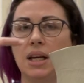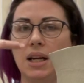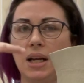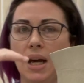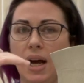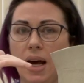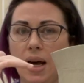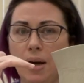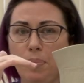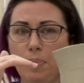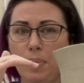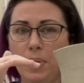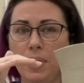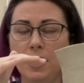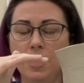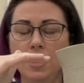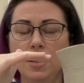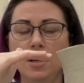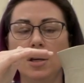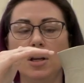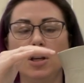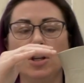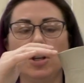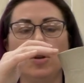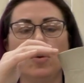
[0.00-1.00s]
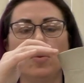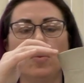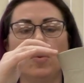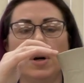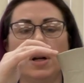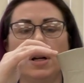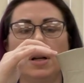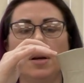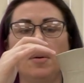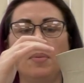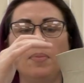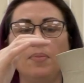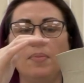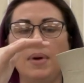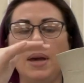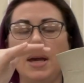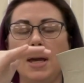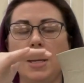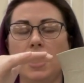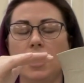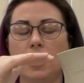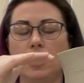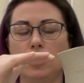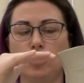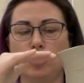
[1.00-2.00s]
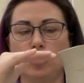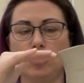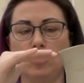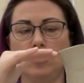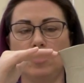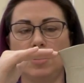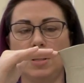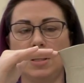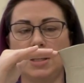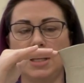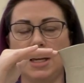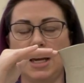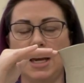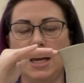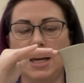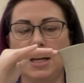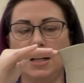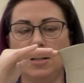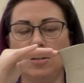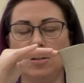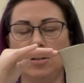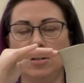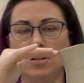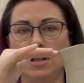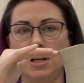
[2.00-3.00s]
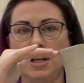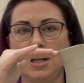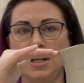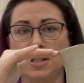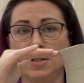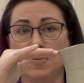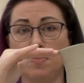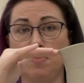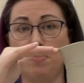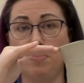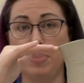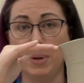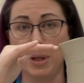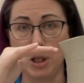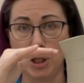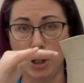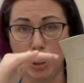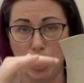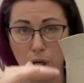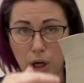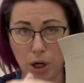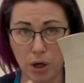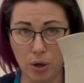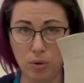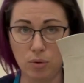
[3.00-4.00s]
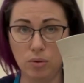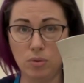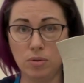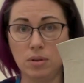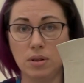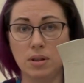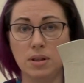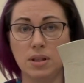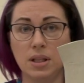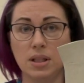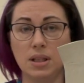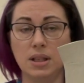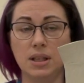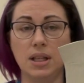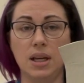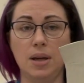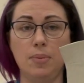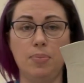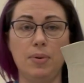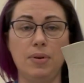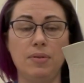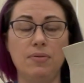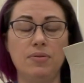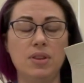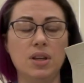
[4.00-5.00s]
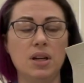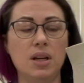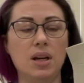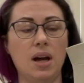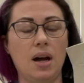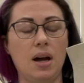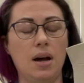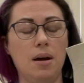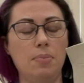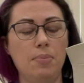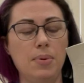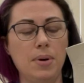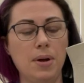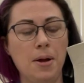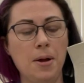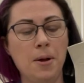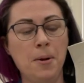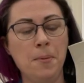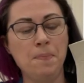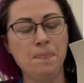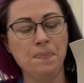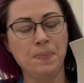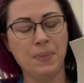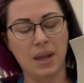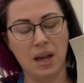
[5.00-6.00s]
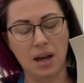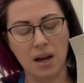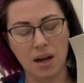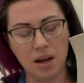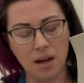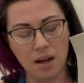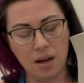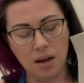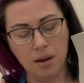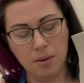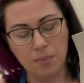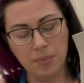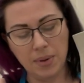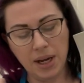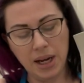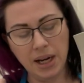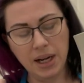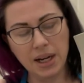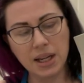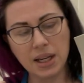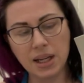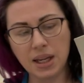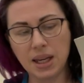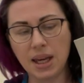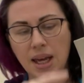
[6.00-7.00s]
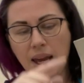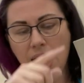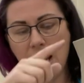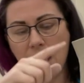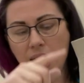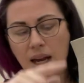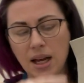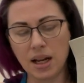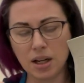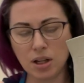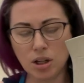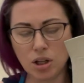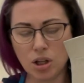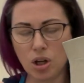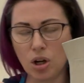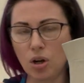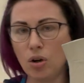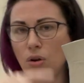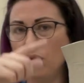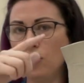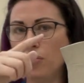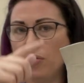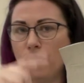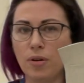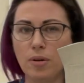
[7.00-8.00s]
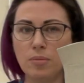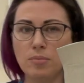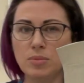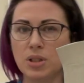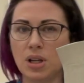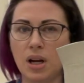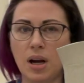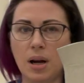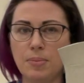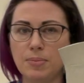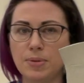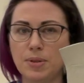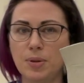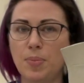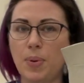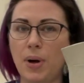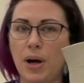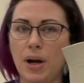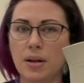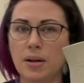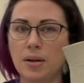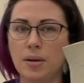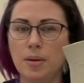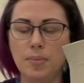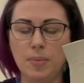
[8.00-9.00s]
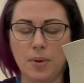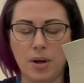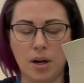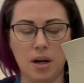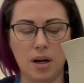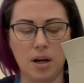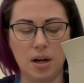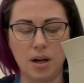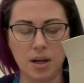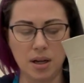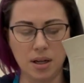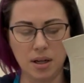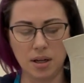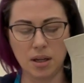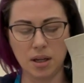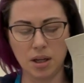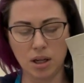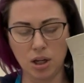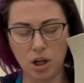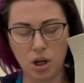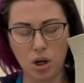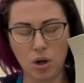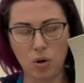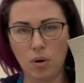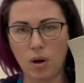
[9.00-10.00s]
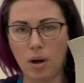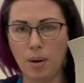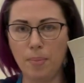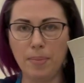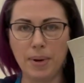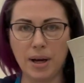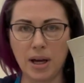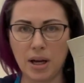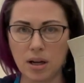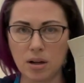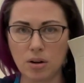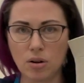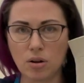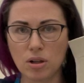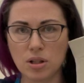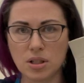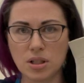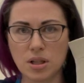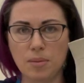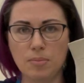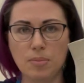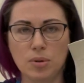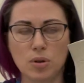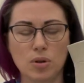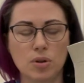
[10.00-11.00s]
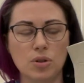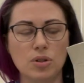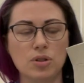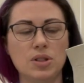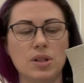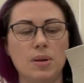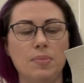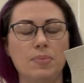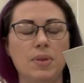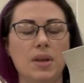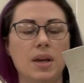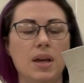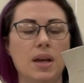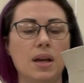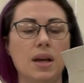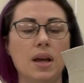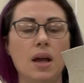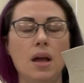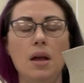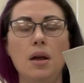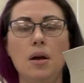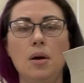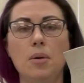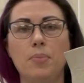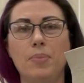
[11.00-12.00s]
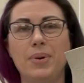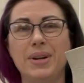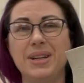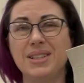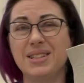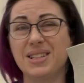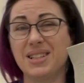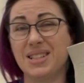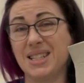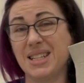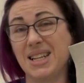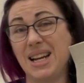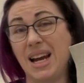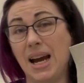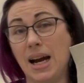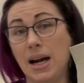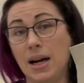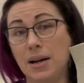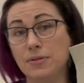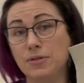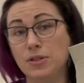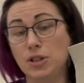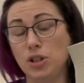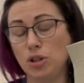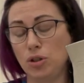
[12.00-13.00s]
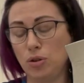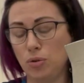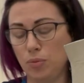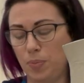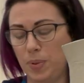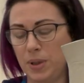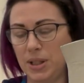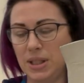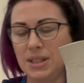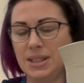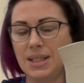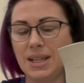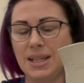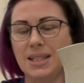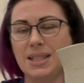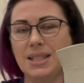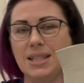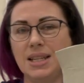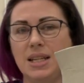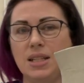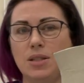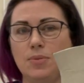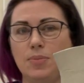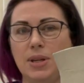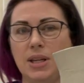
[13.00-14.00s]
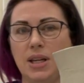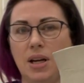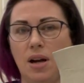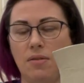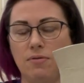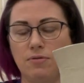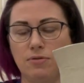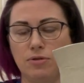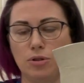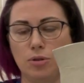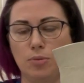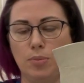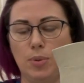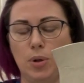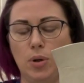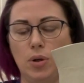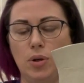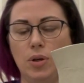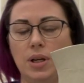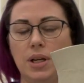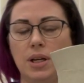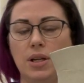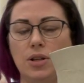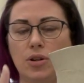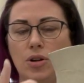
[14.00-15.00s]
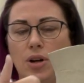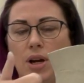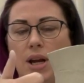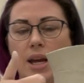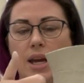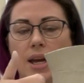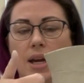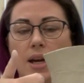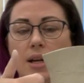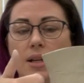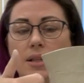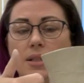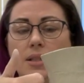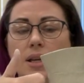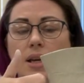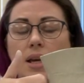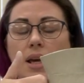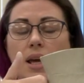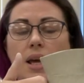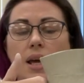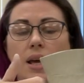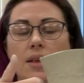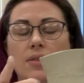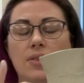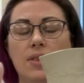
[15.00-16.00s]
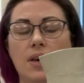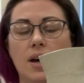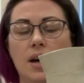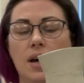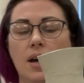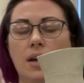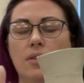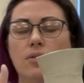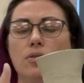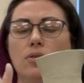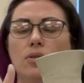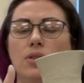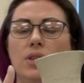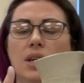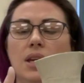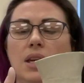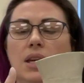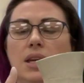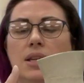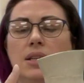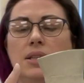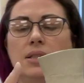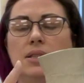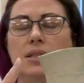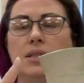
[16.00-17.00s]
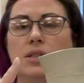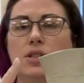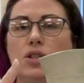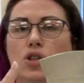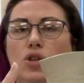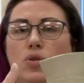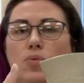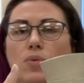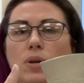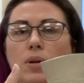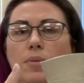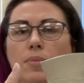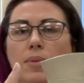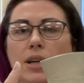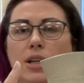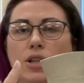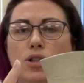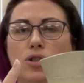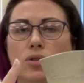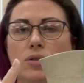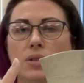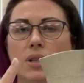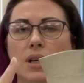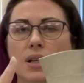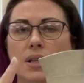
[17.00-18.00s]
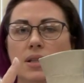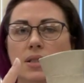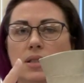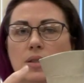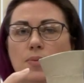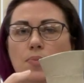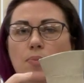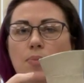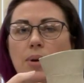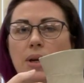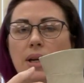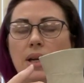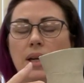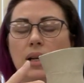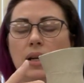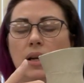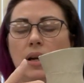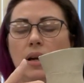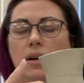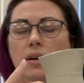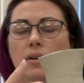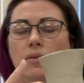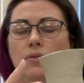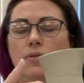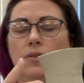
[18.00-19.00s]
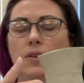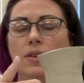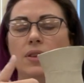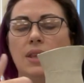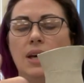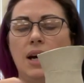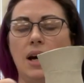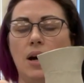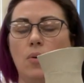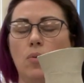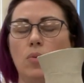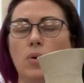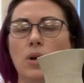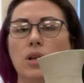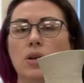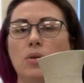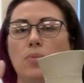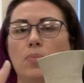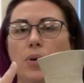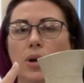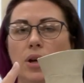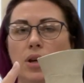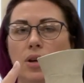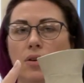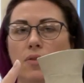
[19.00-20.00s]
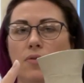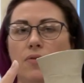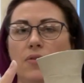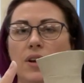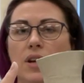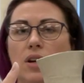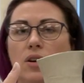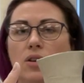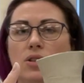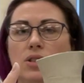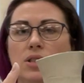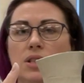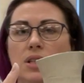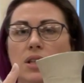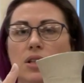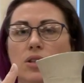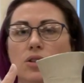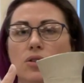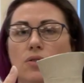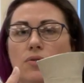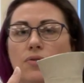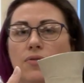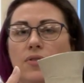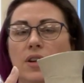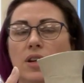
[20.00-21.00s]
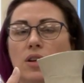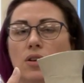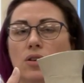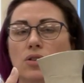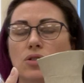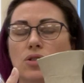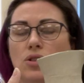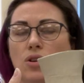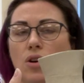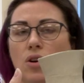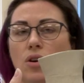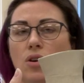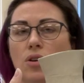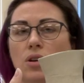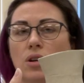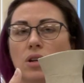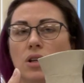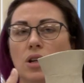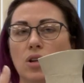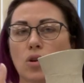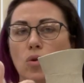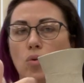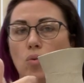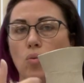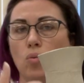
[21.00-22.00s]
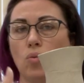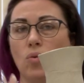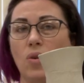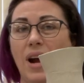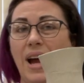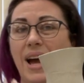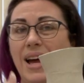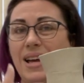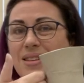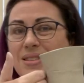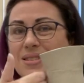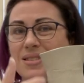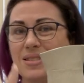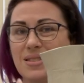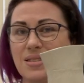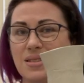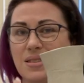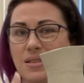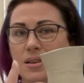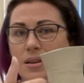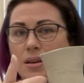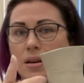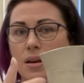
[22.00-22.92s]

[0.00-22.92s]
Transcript: a cup, you wanna make sure that the handle is below the lip of the cup. And it can go from top to bottom on, you know, a mug or a tumbler or something, but it doesn't have to, but it does need to be comfortable in your hand. The other thing is you want to make sure that it's big enough that when you put your fingers in, your fingers aren't going to rest